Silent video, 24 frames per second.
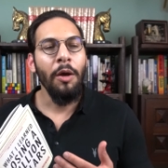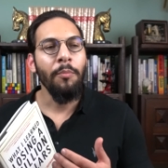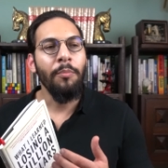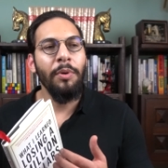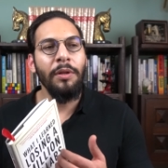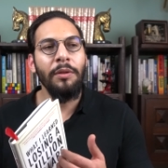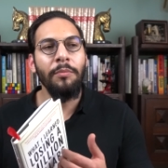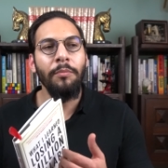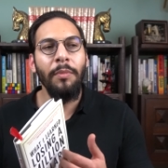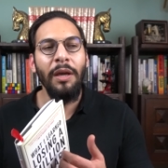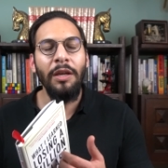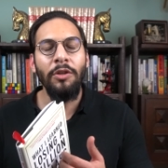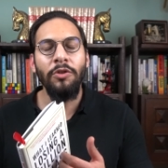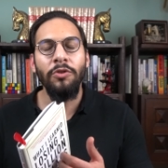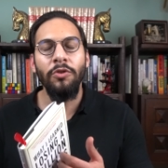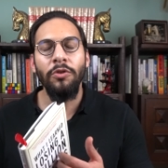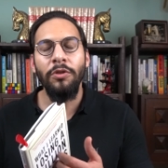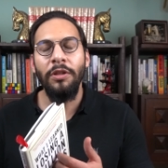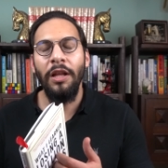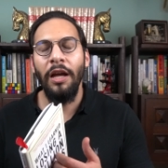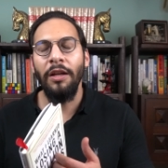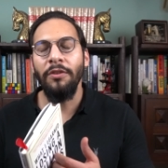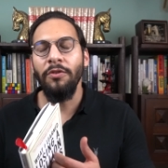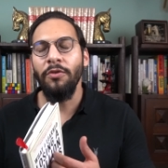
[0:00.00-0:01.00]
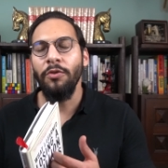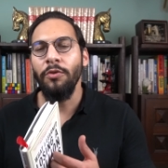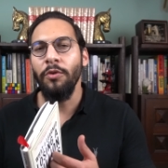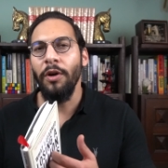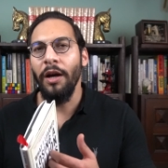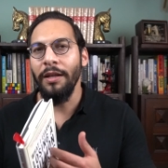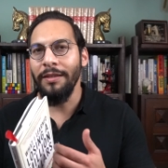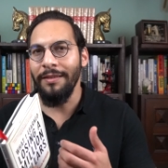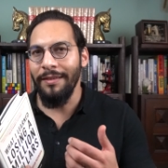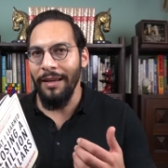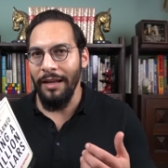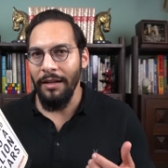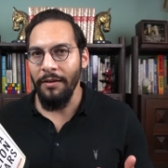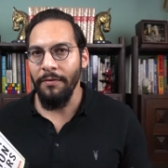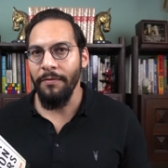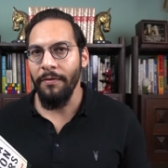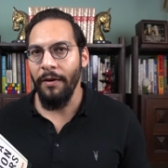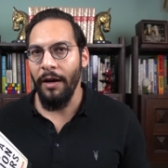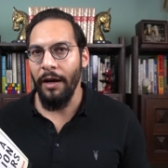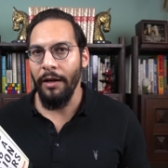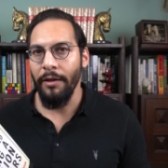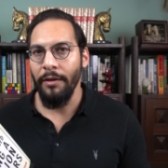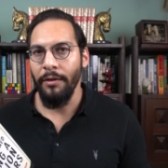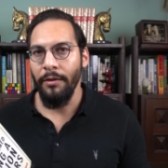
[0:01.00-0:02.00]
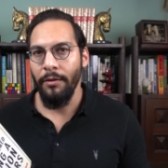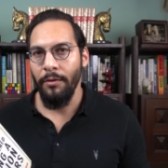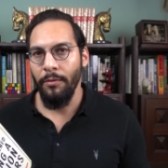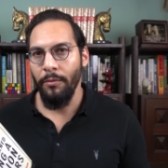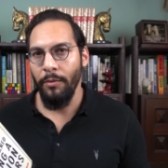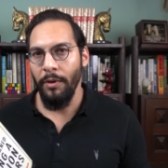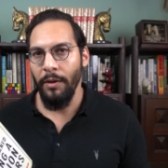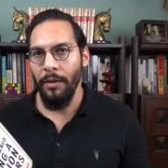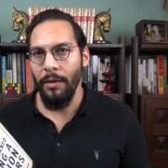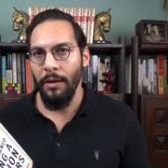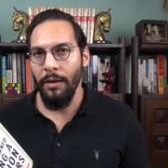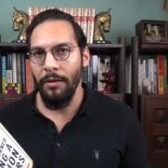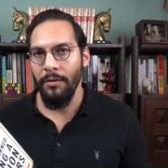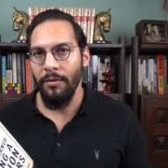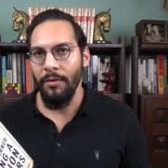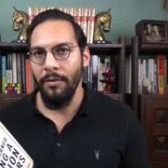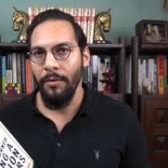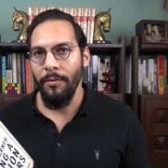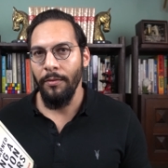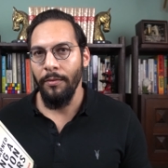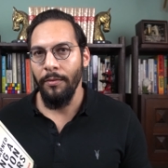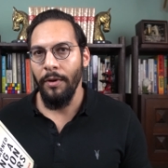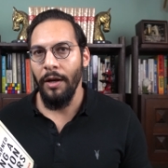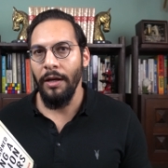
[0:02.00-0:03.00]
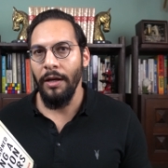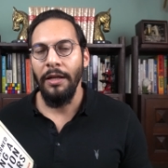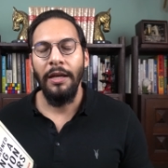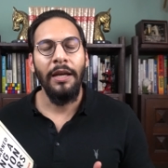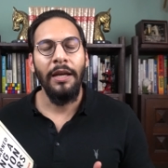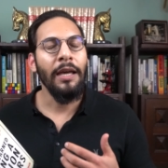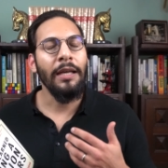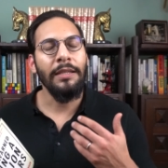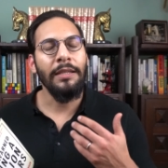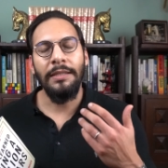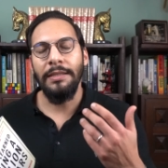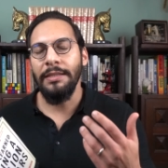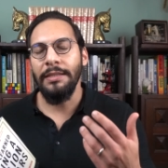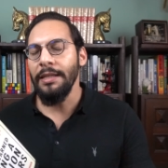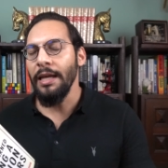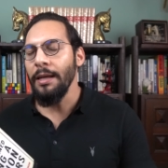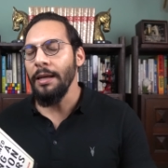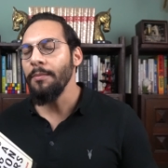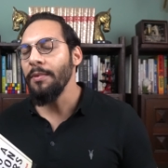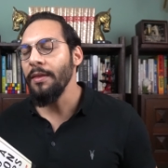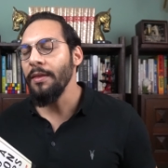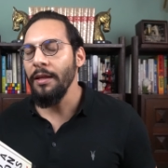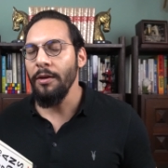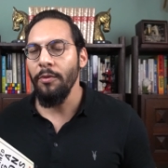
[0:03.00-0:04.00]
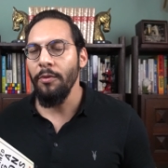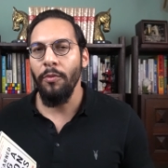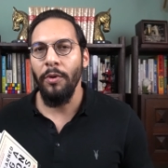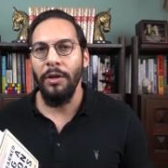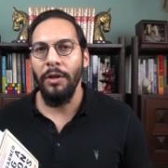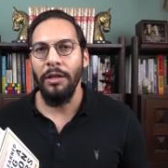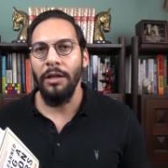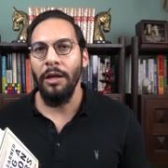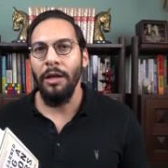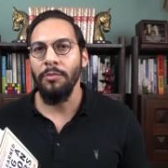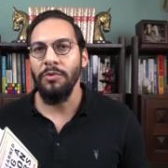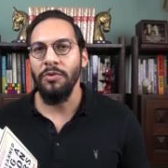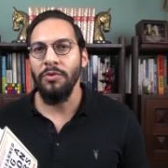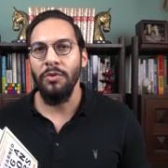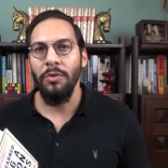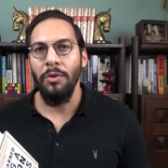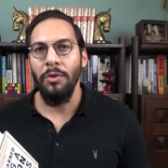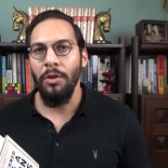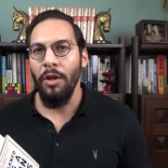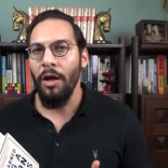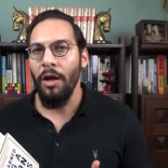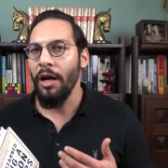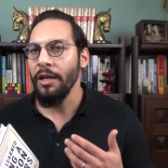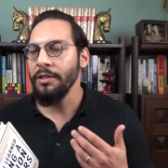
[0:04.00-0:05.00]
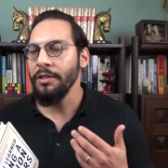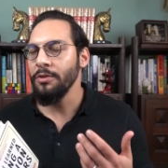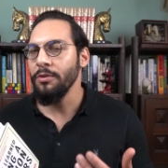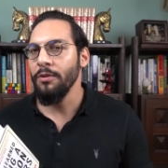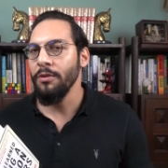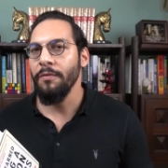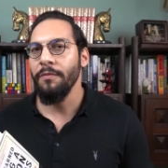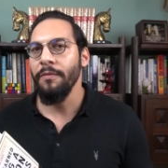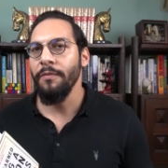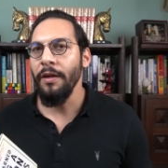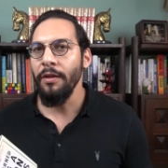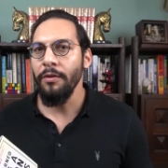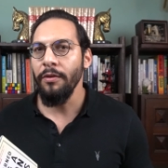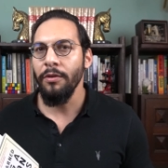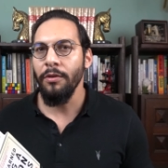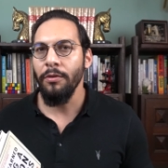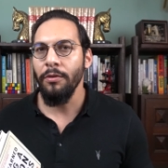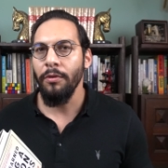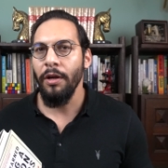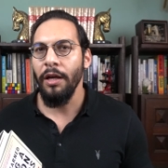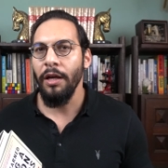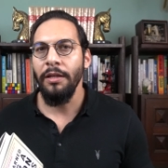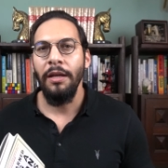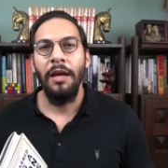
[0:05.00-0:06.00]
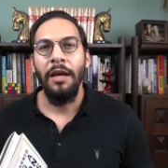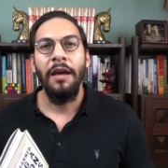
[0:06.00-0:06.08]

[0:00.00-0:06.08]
But make sure not to identify with it, right? It's the same thing when it comes to a loss or a failure, right?